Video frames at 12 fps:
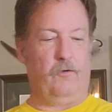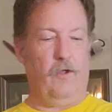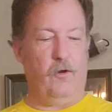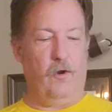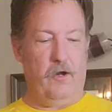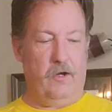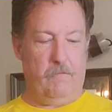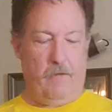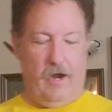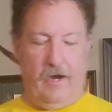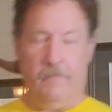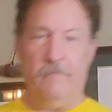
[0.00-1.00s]
done on it
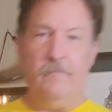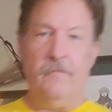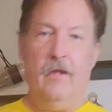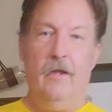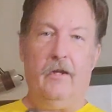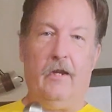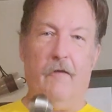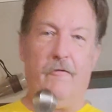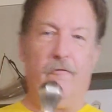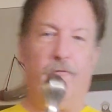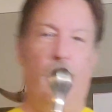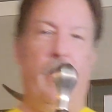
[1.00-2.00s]
by
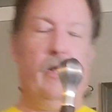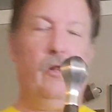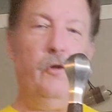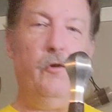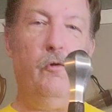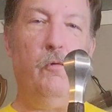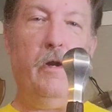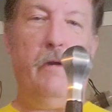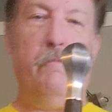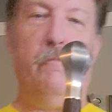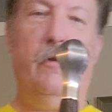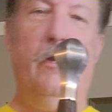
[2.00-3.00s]
Kevin Franklin, who
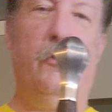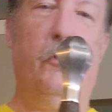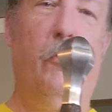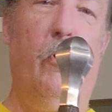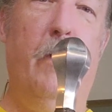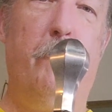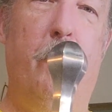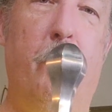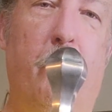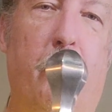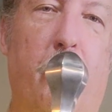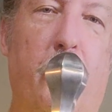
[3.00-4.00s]
redid the grip,
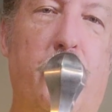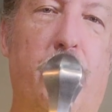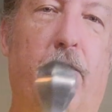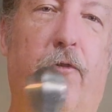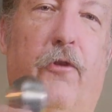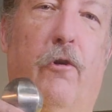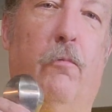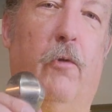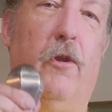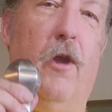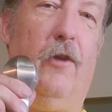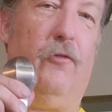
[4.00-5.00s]
which is considerably
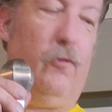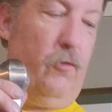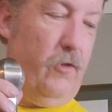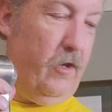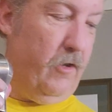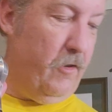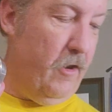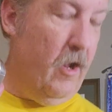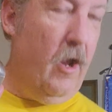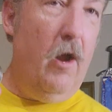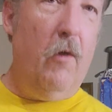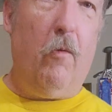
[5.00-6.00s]
nicer than
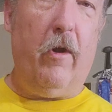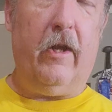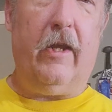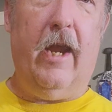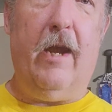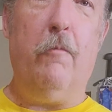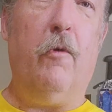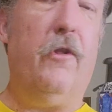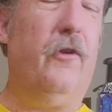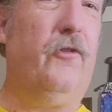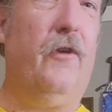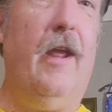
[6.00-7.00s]
what it came with.
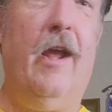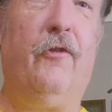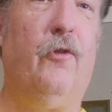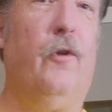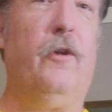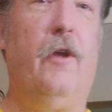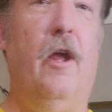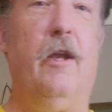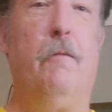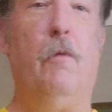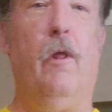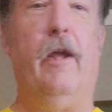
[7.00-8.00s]
It's an excellent
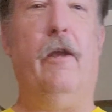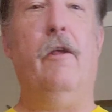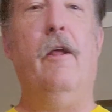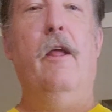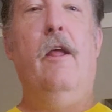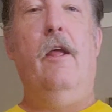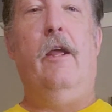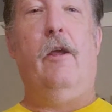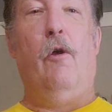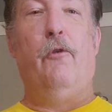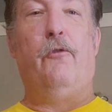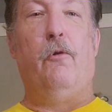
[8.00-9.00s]
cutting blade. He
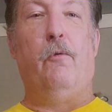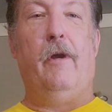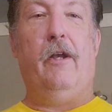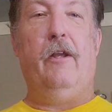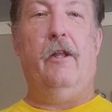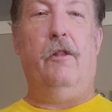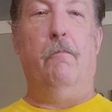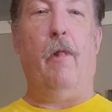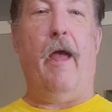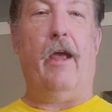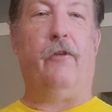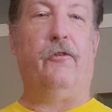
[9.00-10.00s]
also redid the
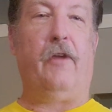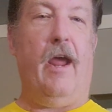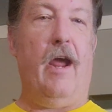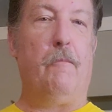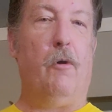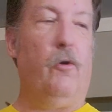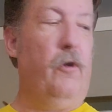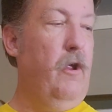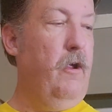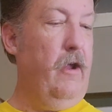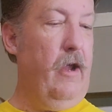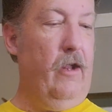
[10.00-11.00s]
black scabbard
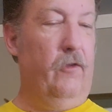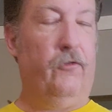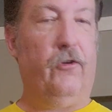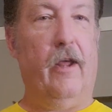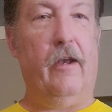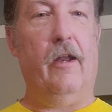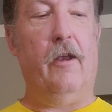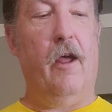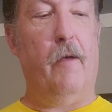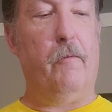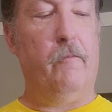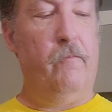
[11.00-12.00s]
and set it
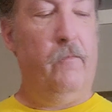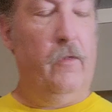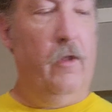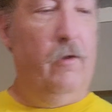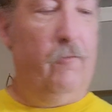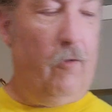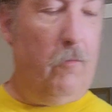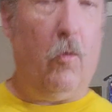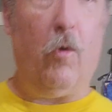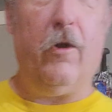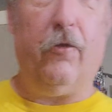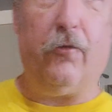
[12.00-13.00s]
up for a
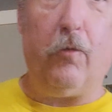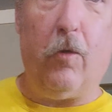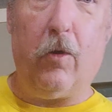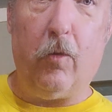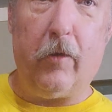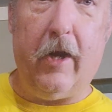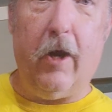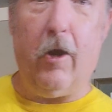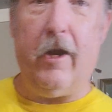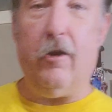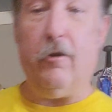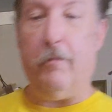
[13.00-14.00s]
more historical
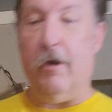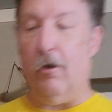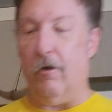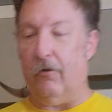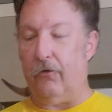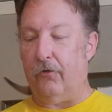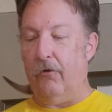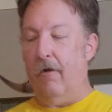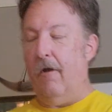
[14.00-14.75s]
carry and appearance.